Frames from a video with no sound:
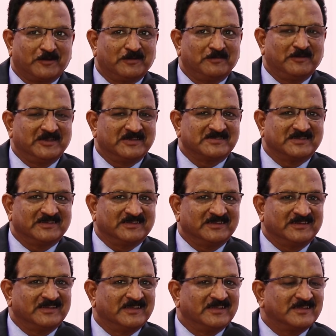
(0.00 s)
probably is
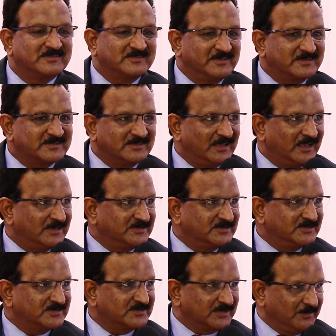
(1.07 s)
the sixth
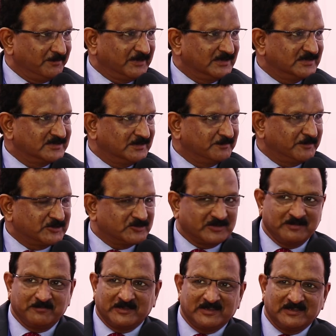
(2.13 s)
largest chemicals and
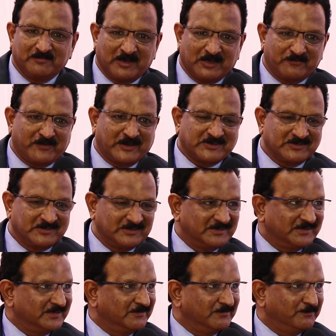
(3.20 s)
petrochemical
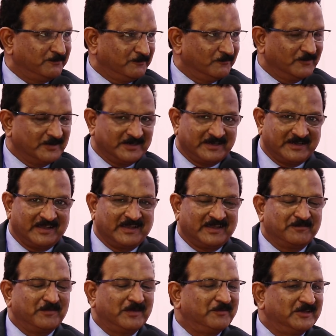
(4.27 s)
manufacturer in the world
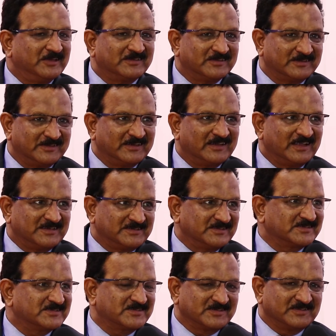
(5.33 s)
and maybe the third
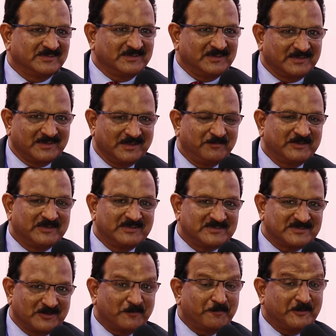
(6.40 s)
largest uh,
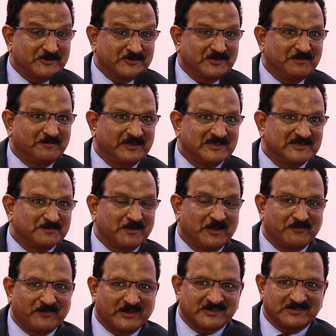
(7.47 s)
chemicals or petrochemicals
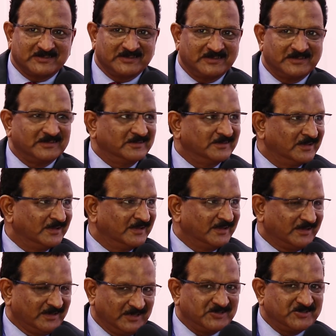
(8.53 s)
manufacturer in the
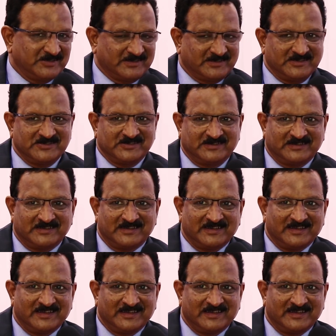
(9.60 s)
Asia region.